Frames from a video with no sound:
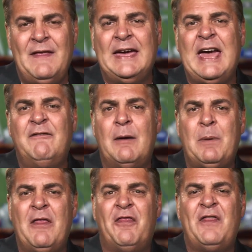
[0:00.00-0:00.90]
They gave
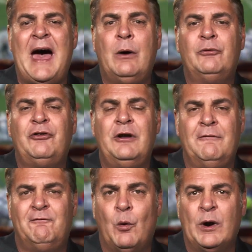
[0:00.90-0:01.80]
up
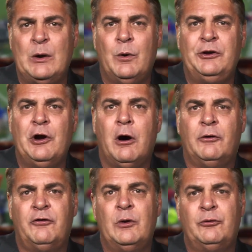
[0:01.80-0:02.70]
1,041
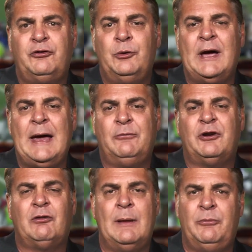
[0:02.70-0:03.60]
yards in those two games
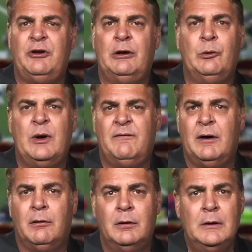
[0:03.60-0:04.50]
to Clemson and
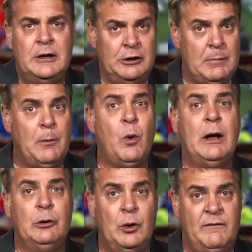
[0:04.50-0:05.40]
Louisville. You remember
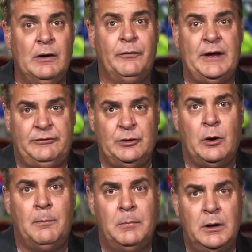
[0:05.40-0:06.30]
what Louisville did to
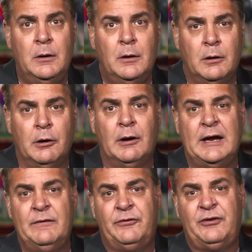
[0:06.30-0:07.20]
them?
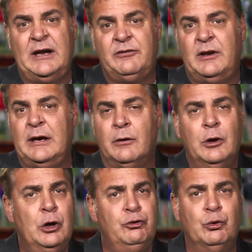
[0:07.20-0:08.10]
early in the season here.
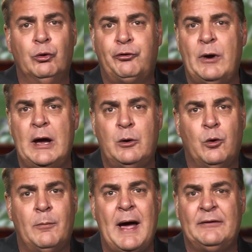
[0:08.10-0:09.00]
Dual threat
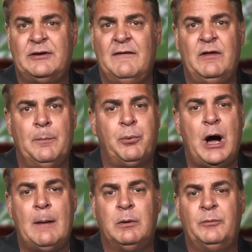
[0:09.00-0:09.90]
quarterbacks give them
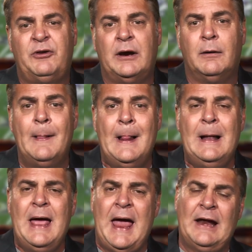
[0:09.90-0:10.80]
problems here.
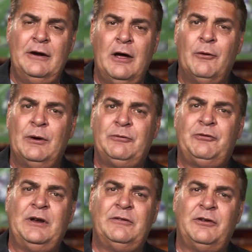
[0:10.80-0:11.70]
And another
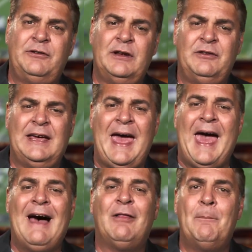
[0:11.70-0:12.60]
interesting statistic
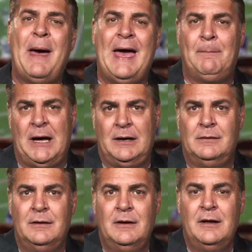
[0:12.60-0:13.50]
Alabama
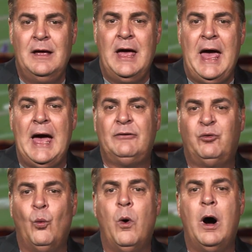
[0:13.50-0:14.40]
has
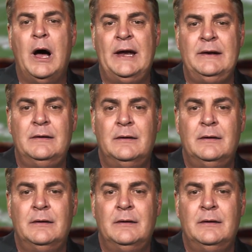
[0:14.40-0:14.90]
won